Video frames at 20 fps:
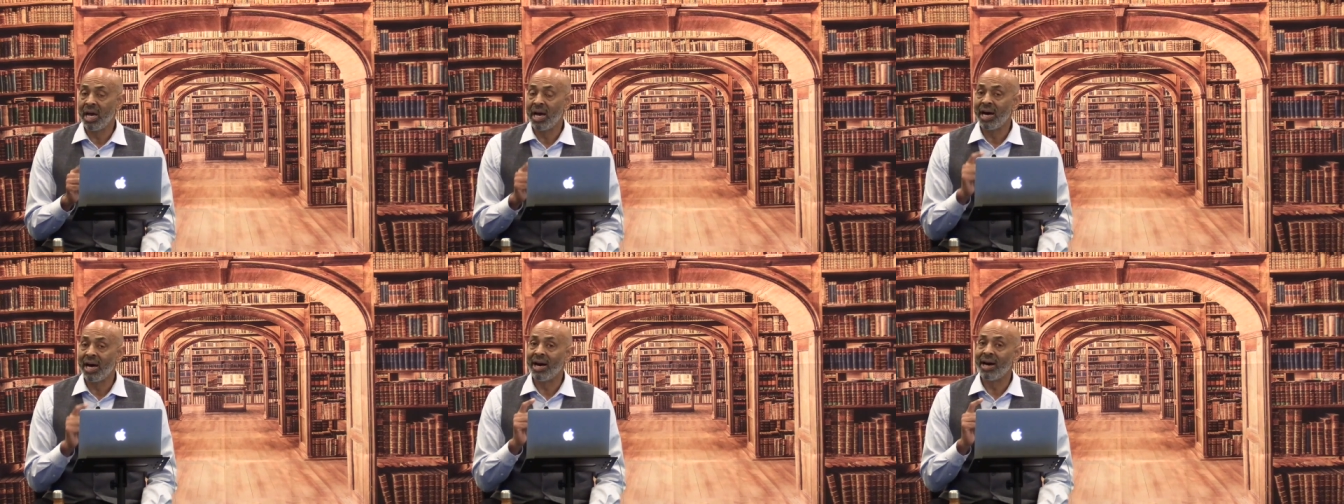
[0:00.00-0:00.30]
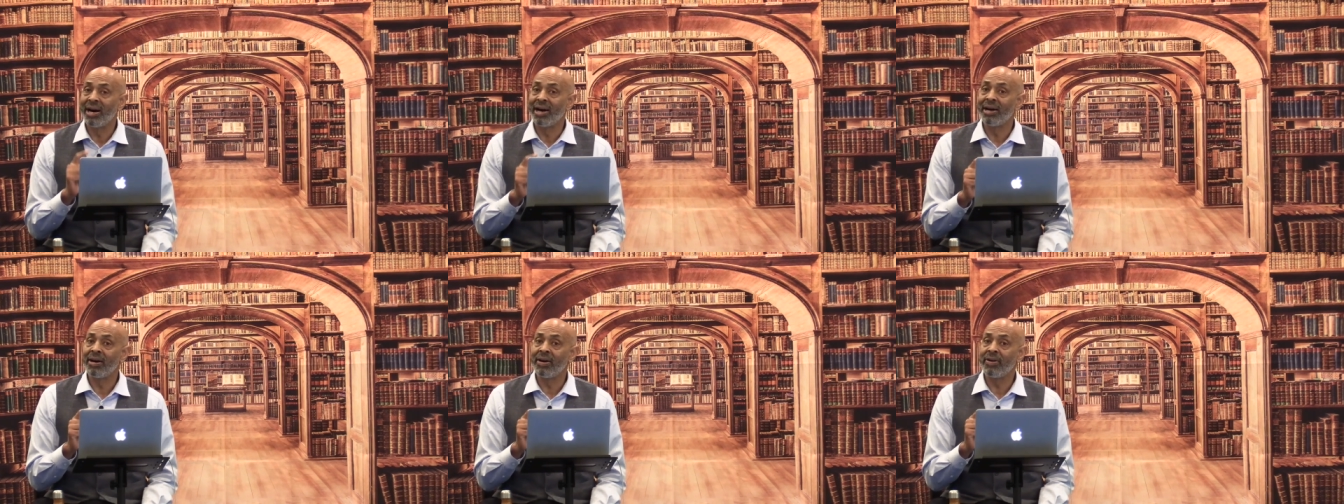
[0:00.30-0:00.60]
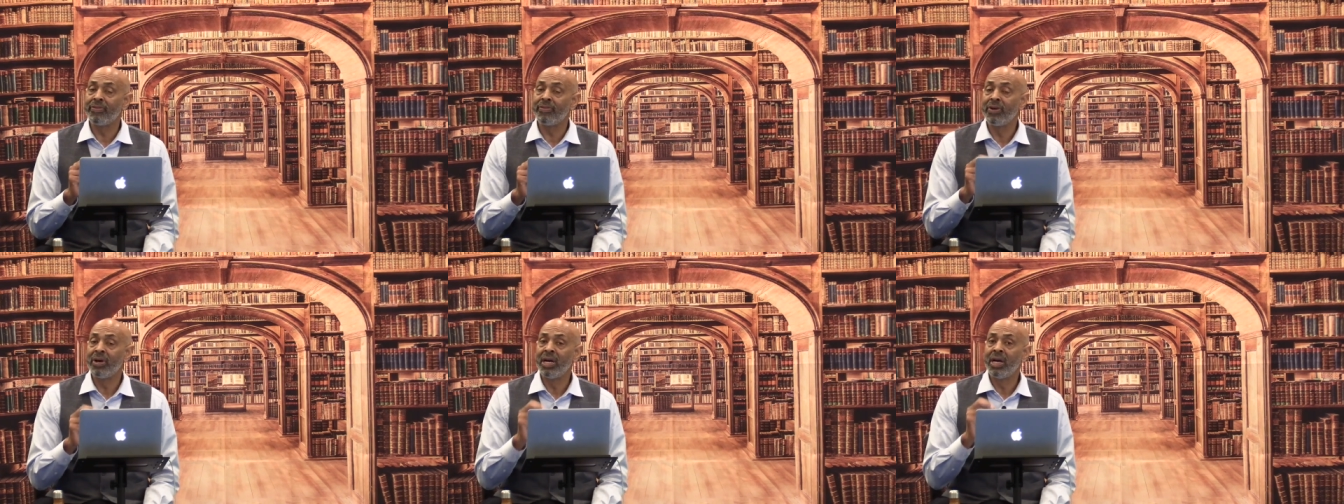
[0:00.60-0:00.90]
of
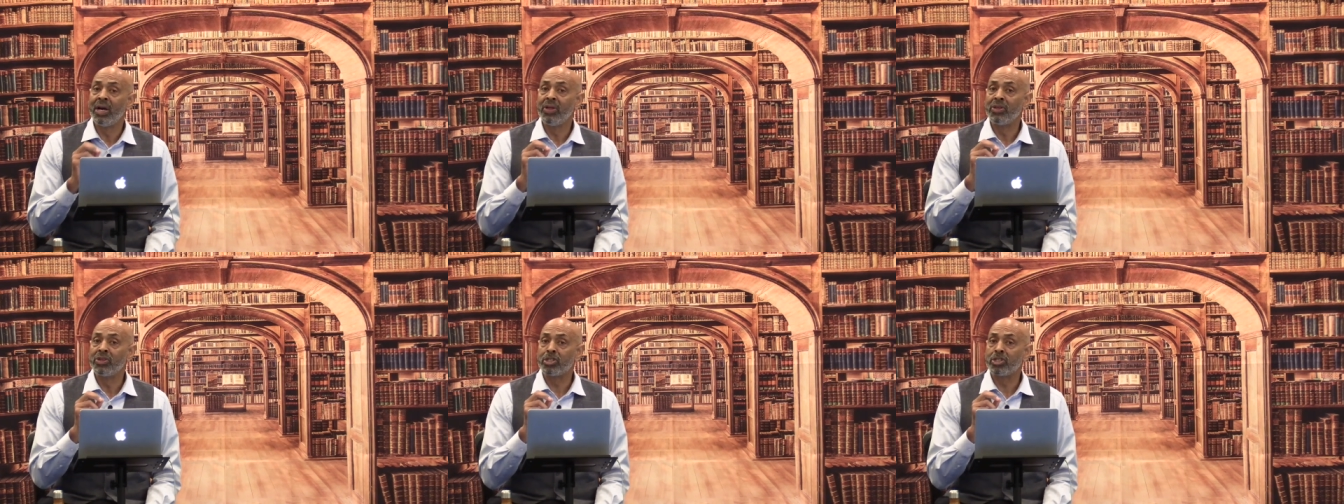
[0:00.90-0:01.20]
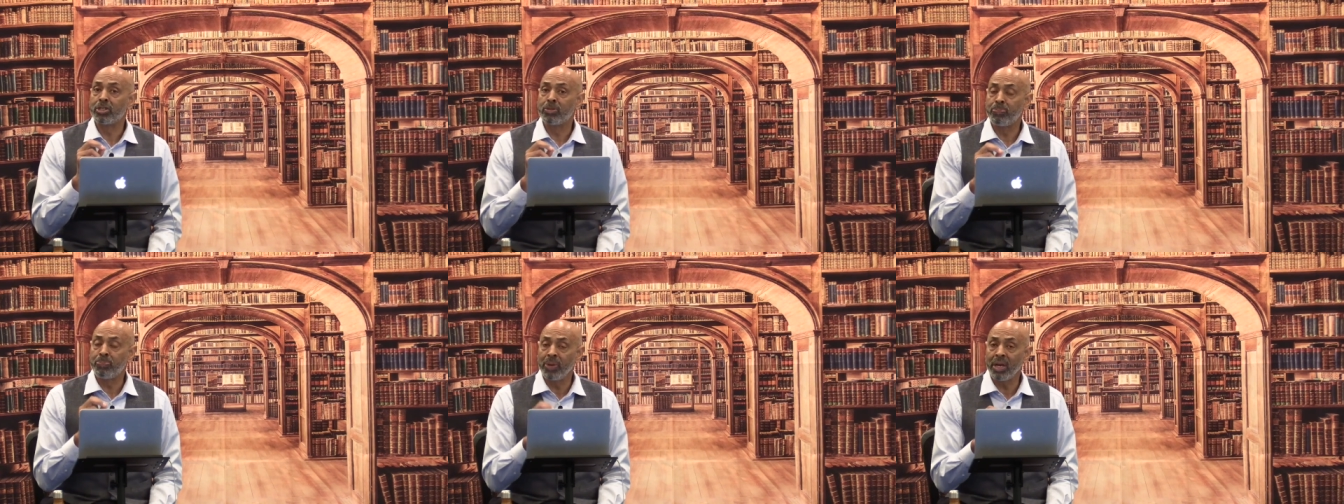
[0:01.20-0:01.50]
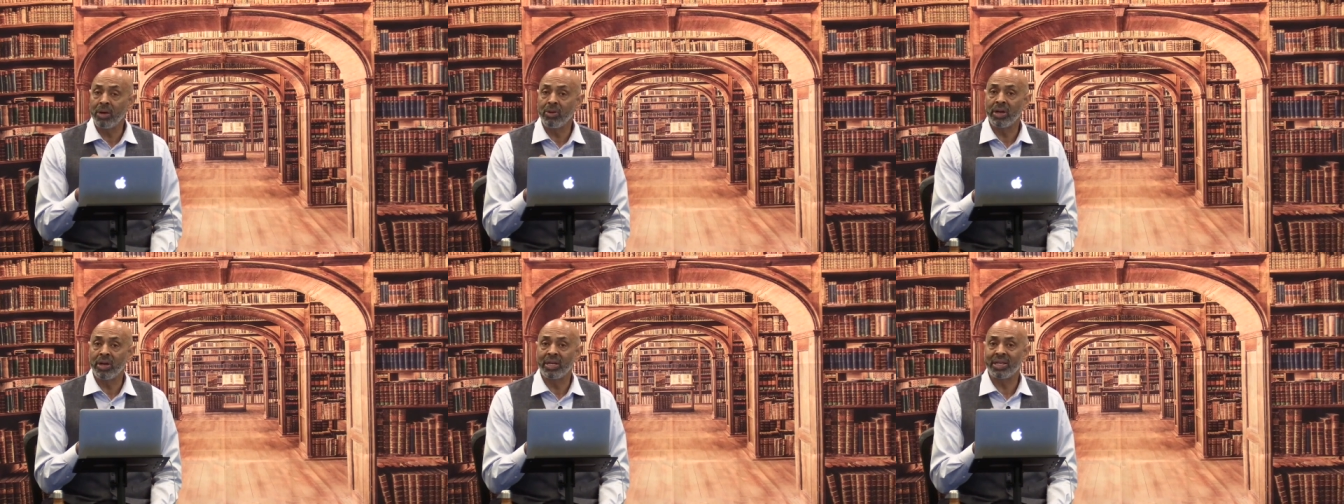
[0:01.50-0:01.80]

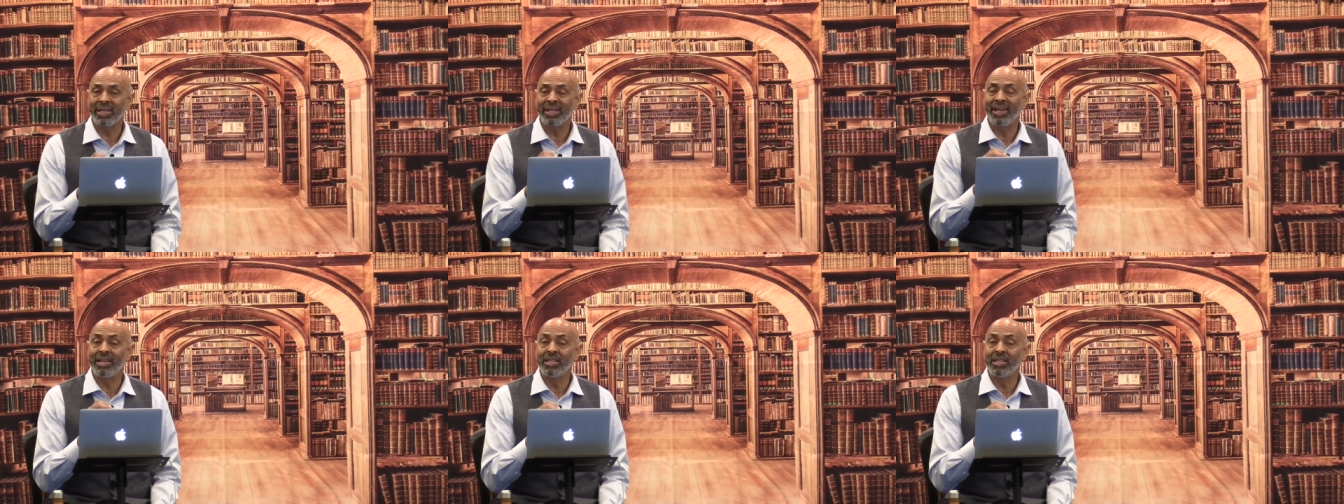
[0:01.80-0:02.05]
spirit in the